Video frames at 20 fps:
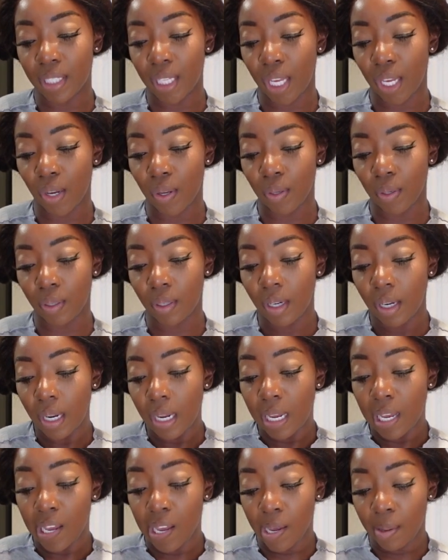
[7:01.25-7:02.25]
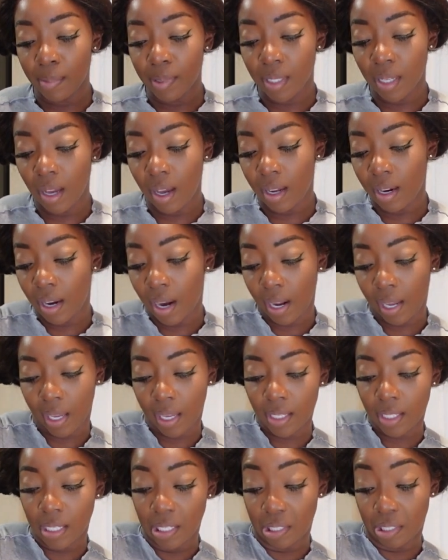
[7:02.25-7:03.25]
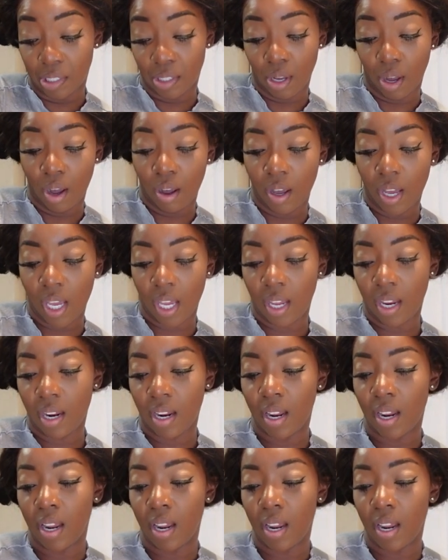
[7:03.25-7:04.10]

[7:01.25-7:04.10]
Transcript: thing on Amazon, and I guess he saw it.